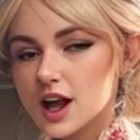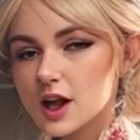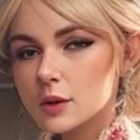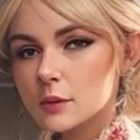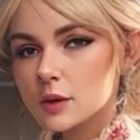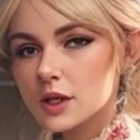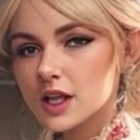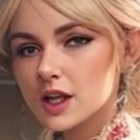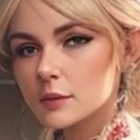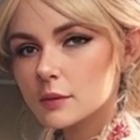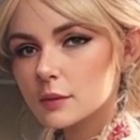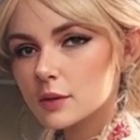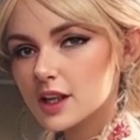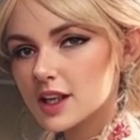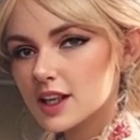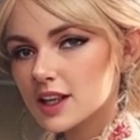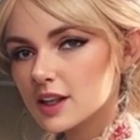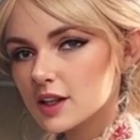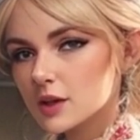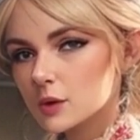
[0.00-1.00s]
and begin
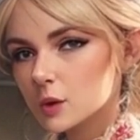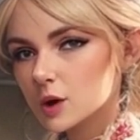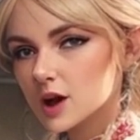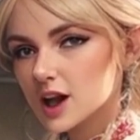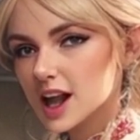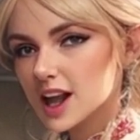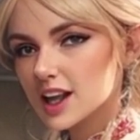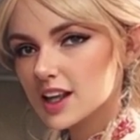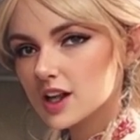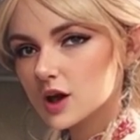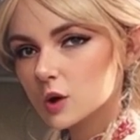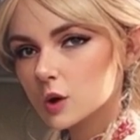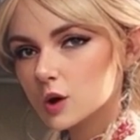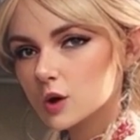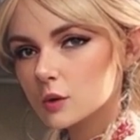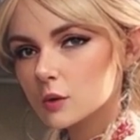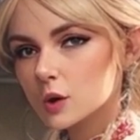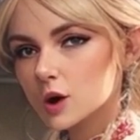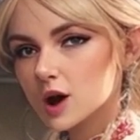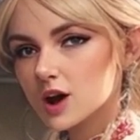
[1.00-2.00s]
kneading while adding
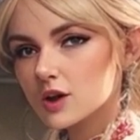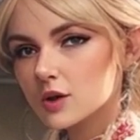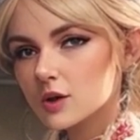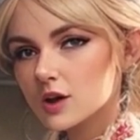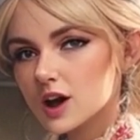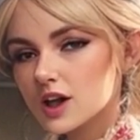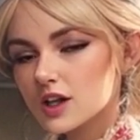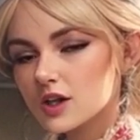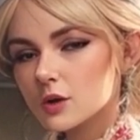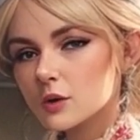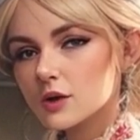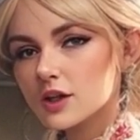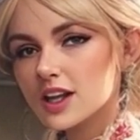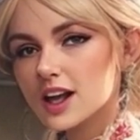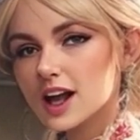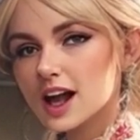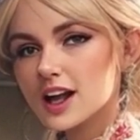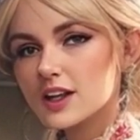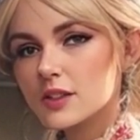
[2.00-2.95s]
warm water gradually